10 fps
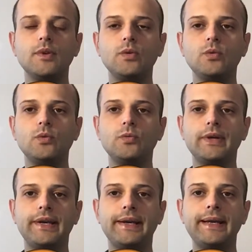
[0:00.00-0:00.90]

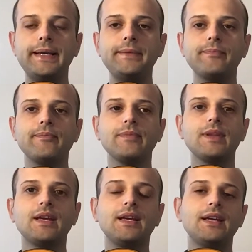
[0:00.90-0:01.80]
Okay,
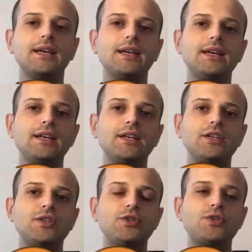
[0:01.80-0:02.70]

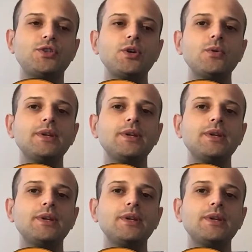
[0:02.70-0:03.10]
so